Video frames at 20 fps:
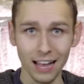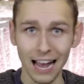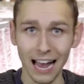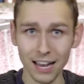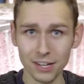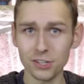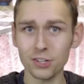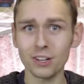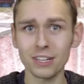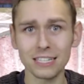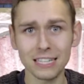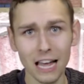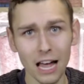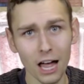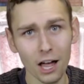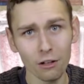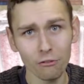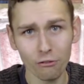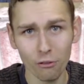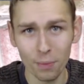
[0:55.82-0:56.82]
as you can
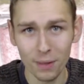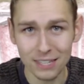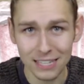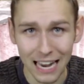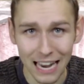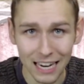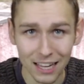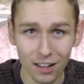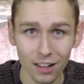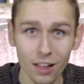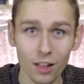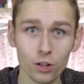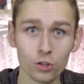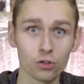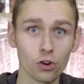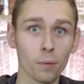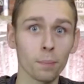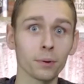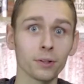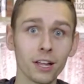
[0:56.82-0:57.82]
tell from the title,
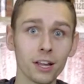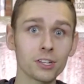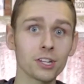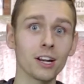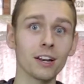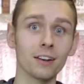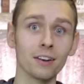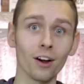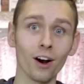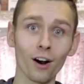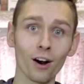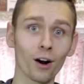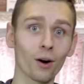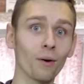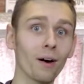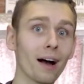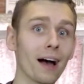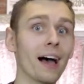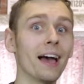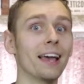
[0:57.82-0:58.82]
triple digit
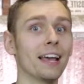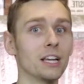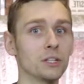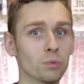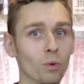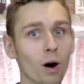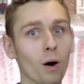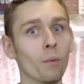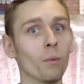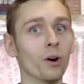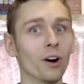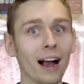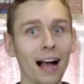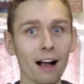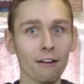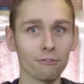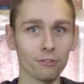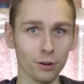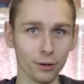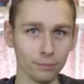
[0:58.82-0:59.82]
ROI is what we're
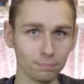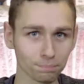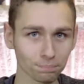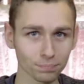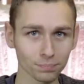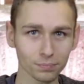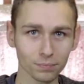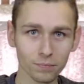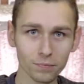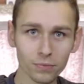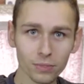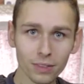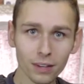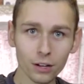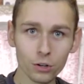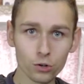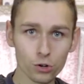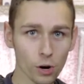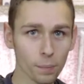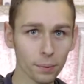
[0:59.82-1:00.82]
after.
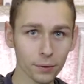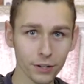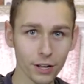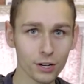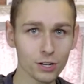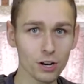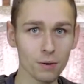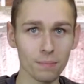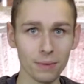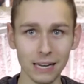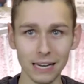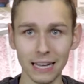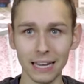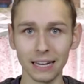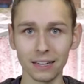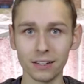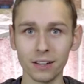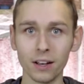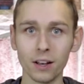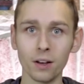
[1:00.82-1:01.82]
Triple digit
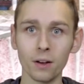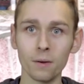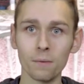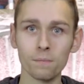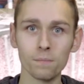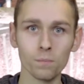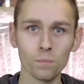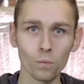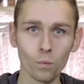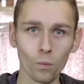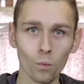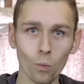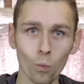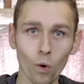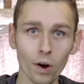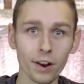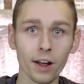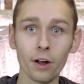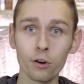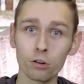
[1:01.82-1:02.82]
meaning
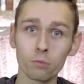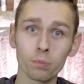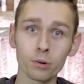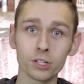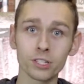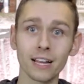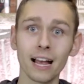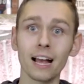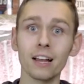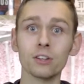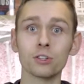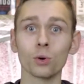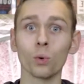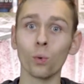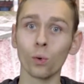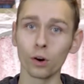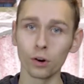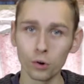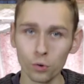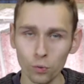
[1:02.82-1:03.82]
100% or